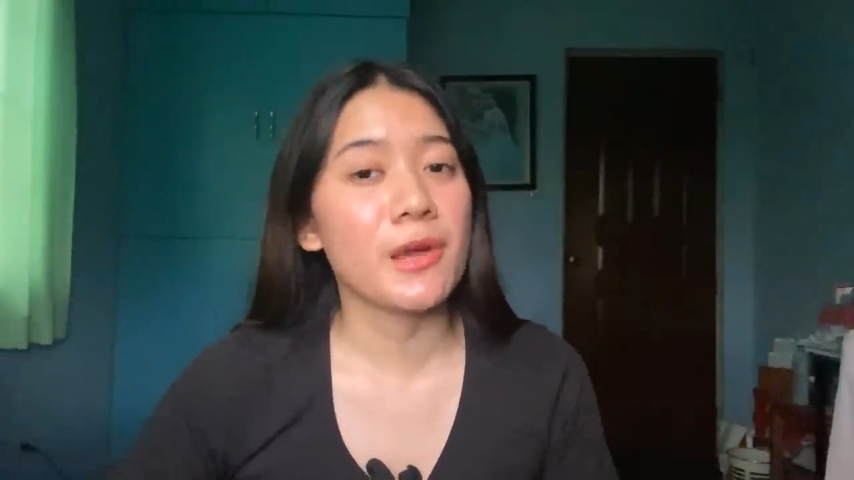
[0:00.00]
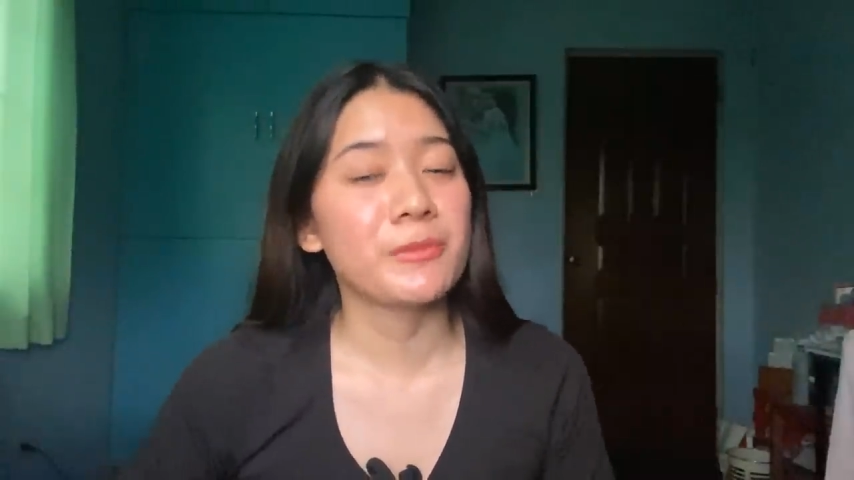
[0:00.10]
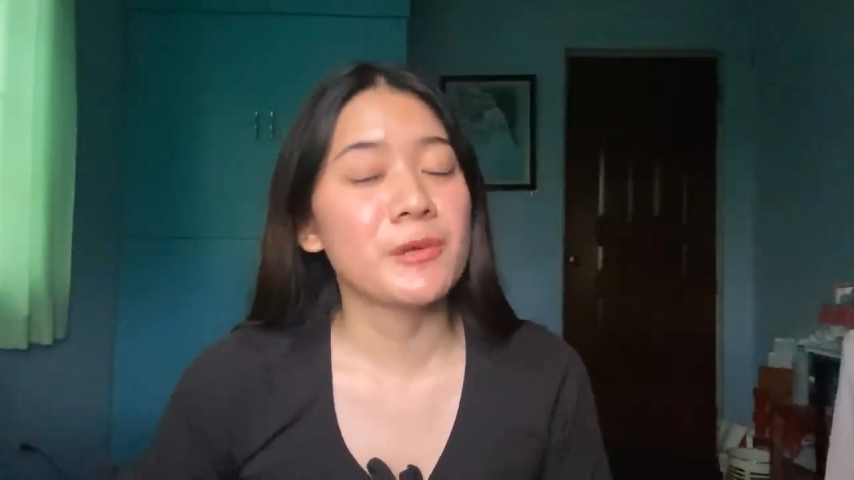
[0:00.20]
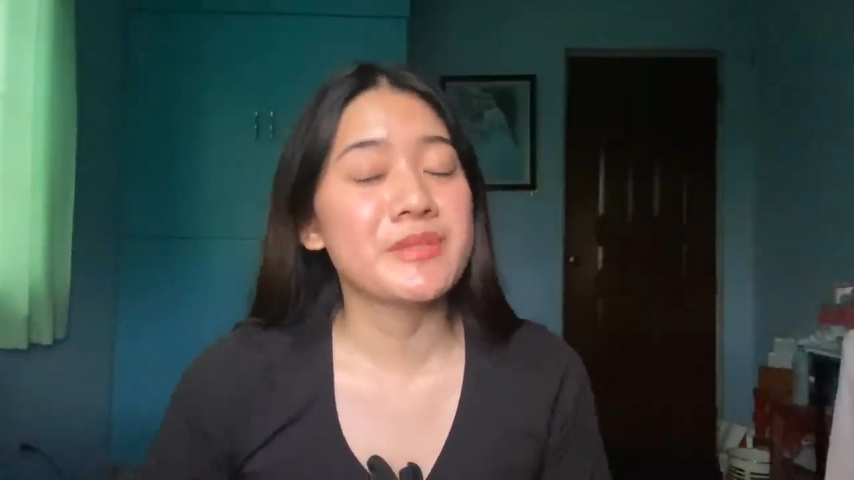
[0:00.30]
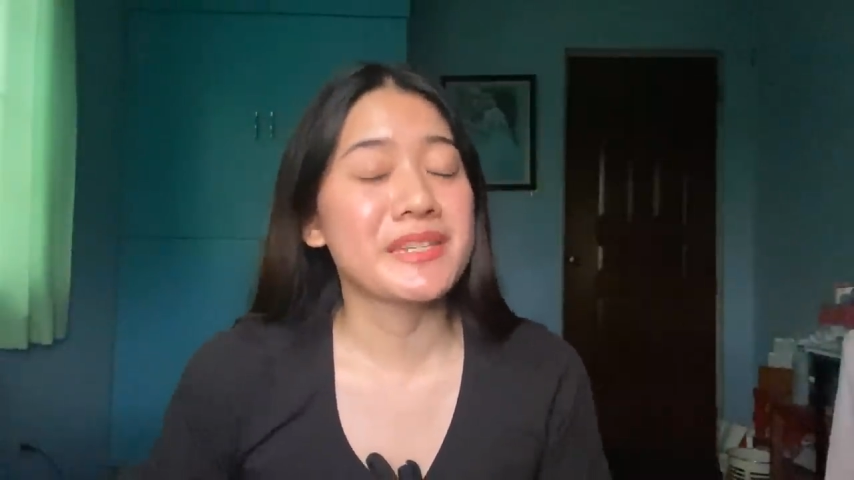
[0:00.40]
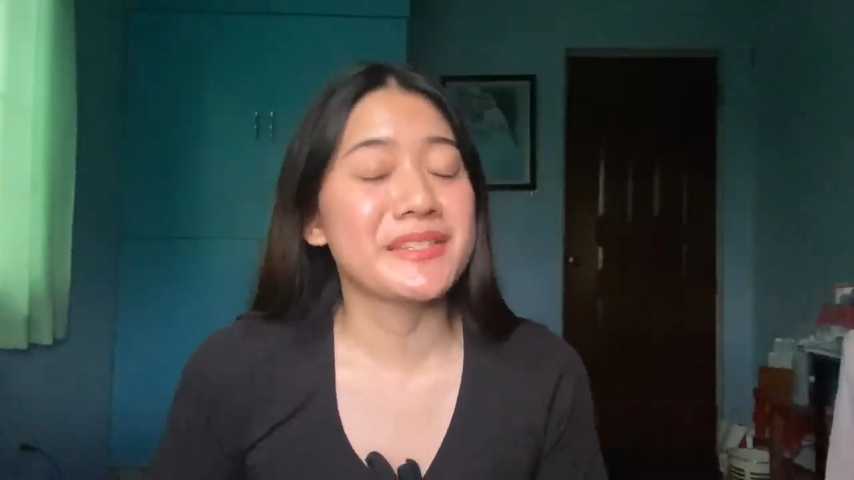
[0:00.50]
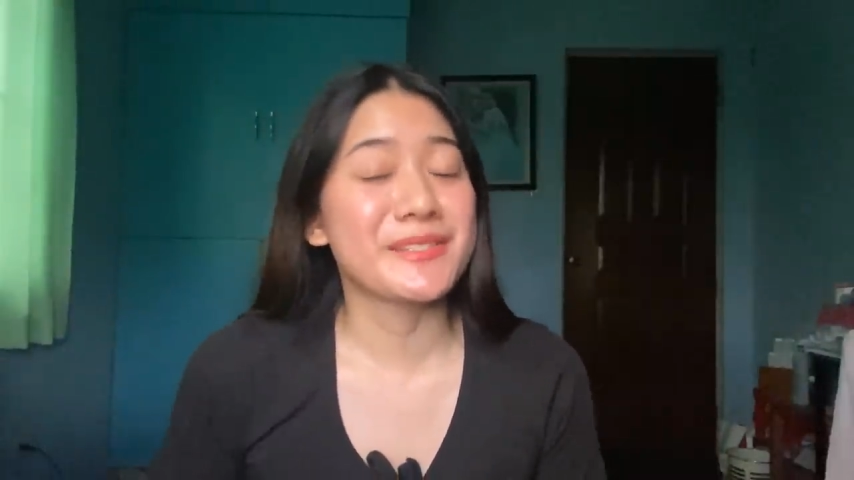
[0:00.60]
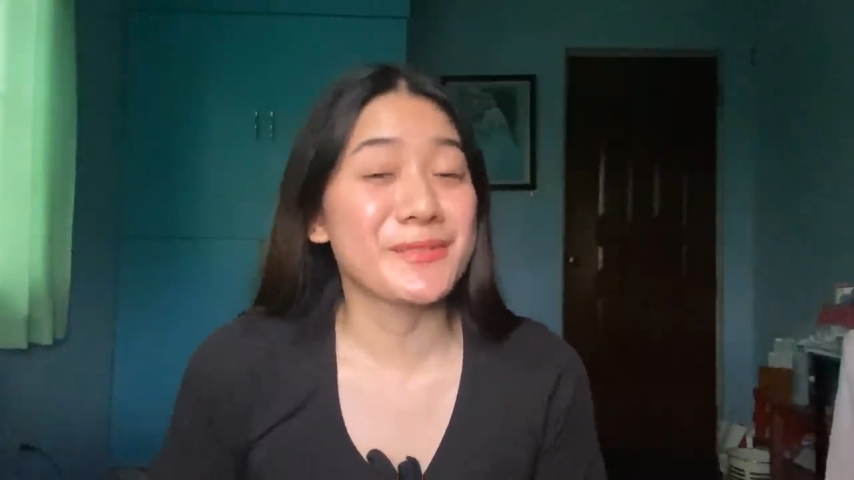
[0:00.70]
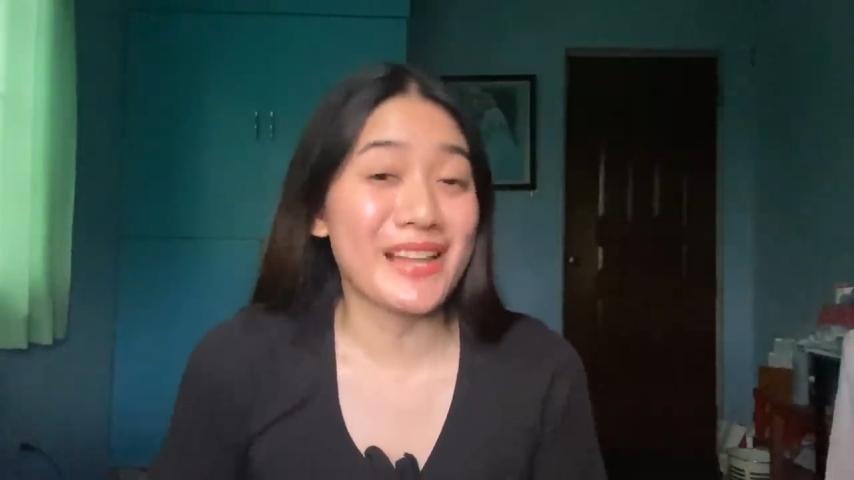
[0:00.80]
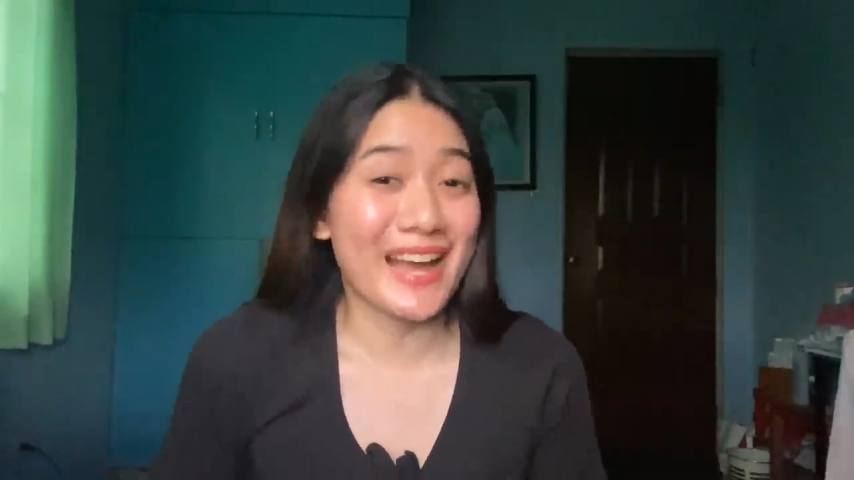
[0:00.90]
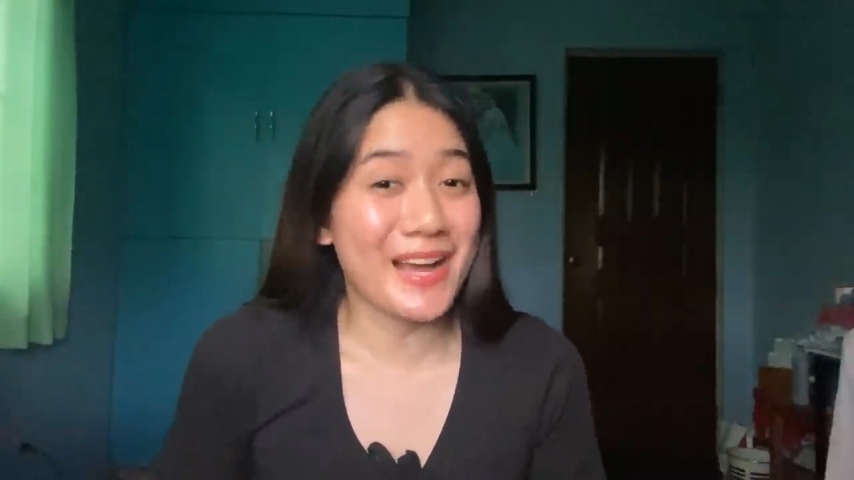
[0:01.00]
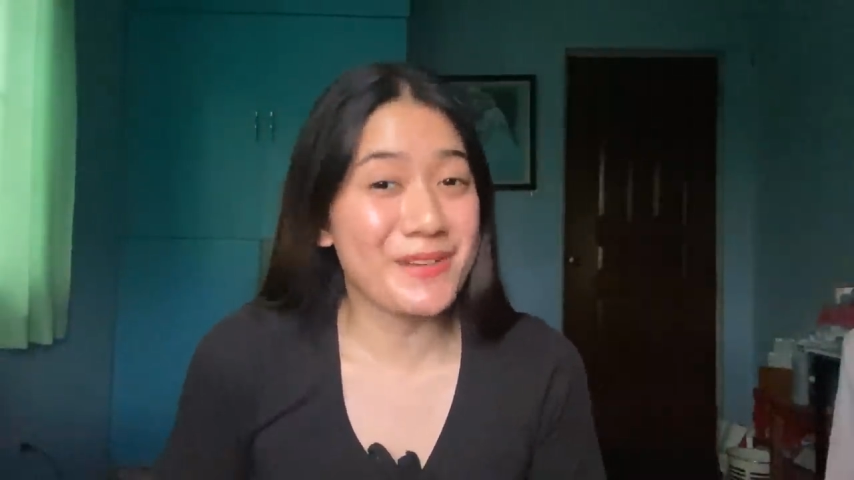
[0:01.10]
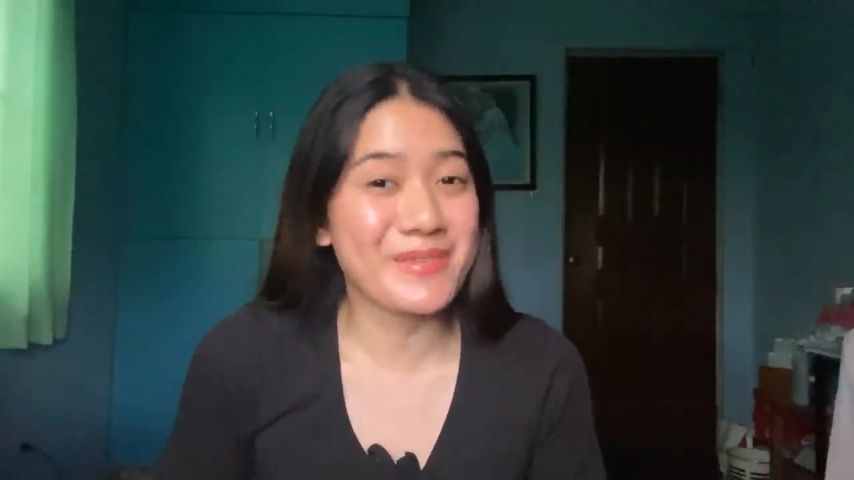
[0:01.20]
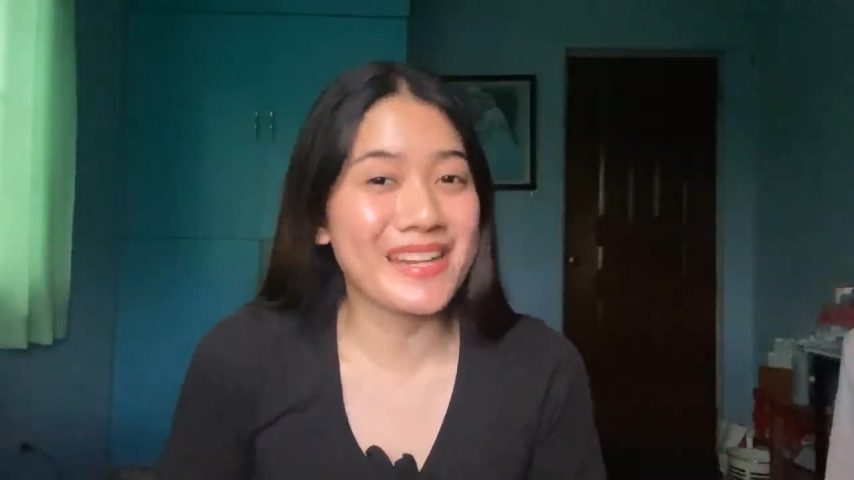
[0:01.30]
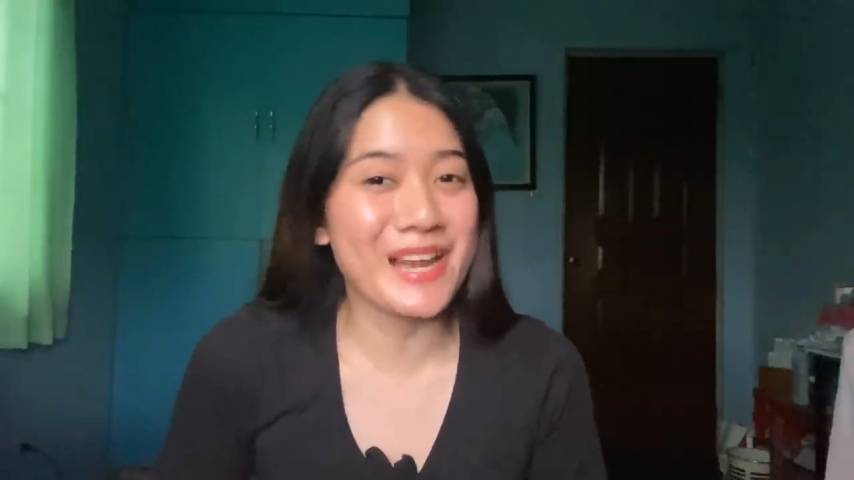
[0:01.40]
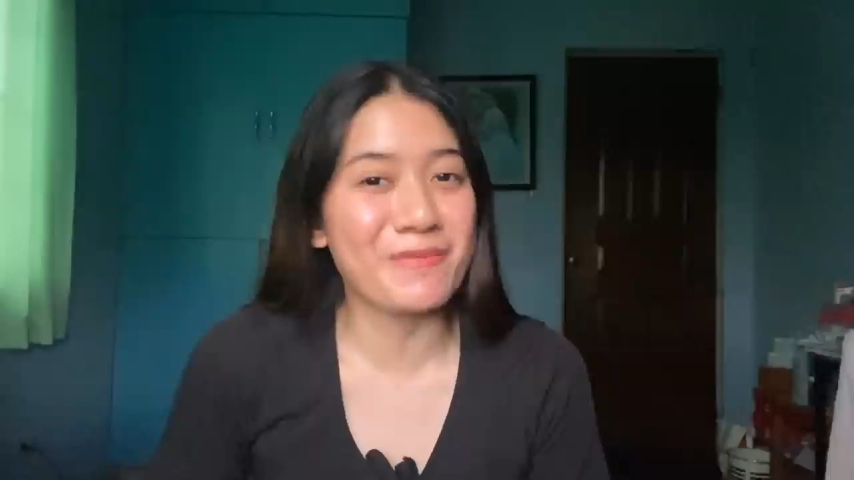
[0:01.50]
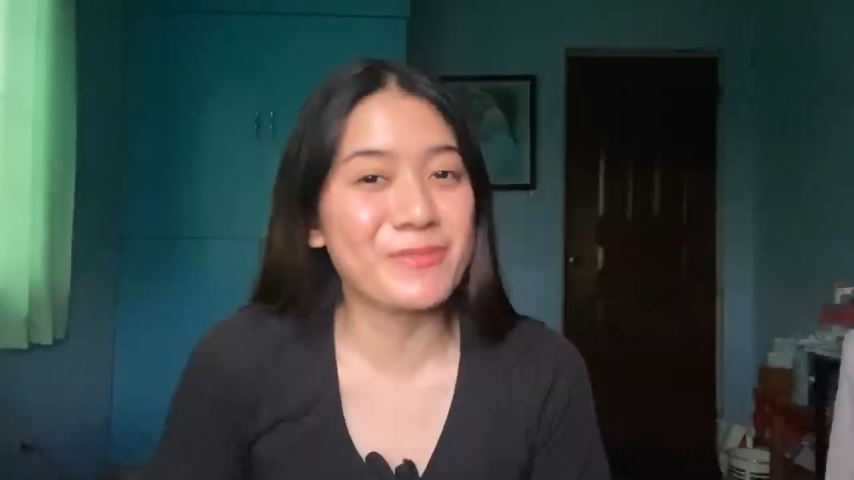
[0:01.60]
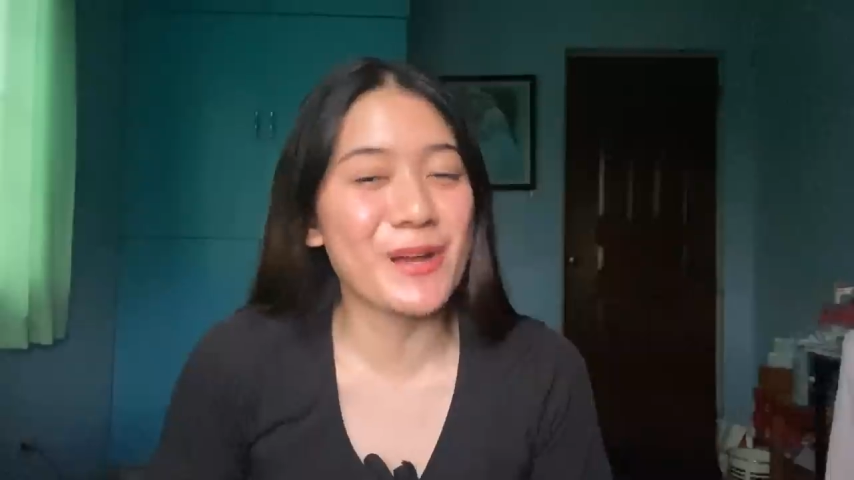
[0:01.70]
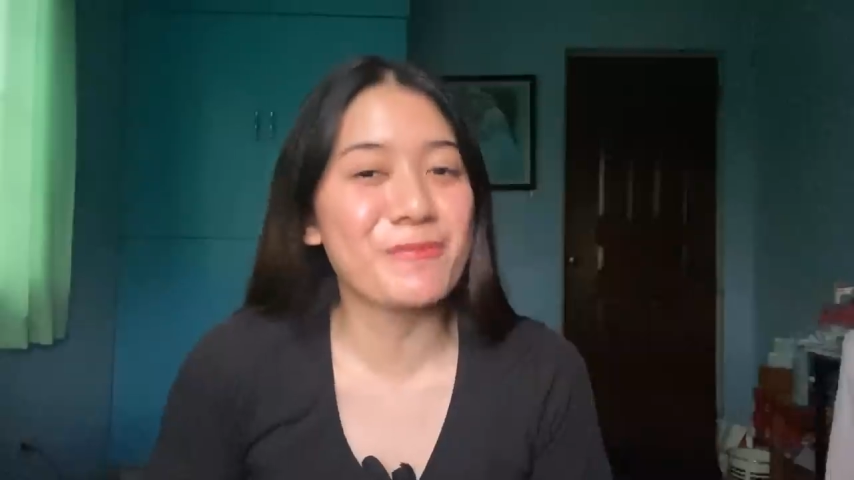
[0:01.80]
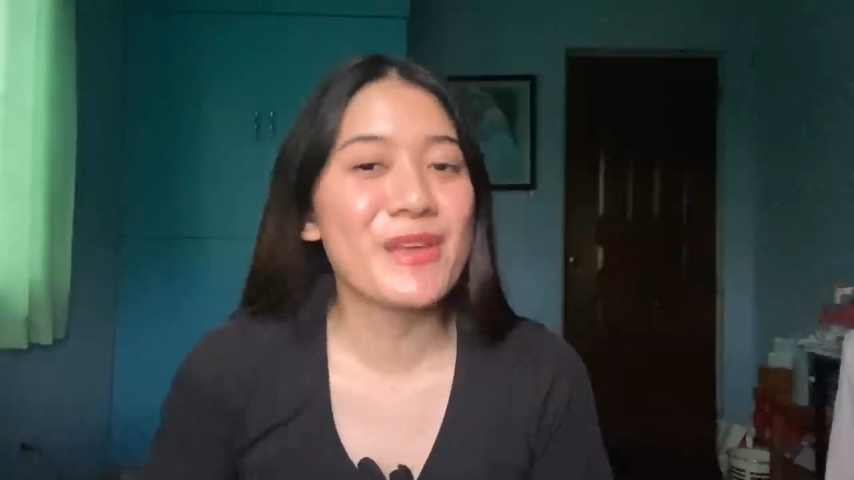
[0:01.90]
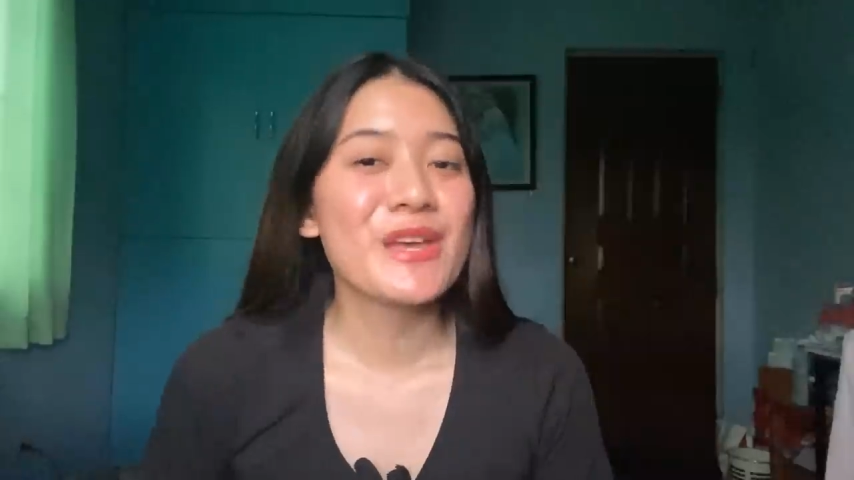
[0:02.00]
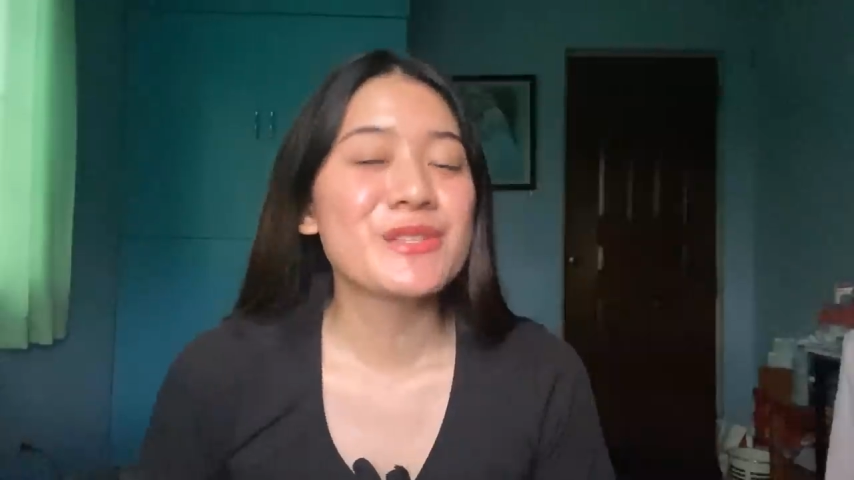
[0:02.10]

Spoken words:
laptop since wala na kaming laptop.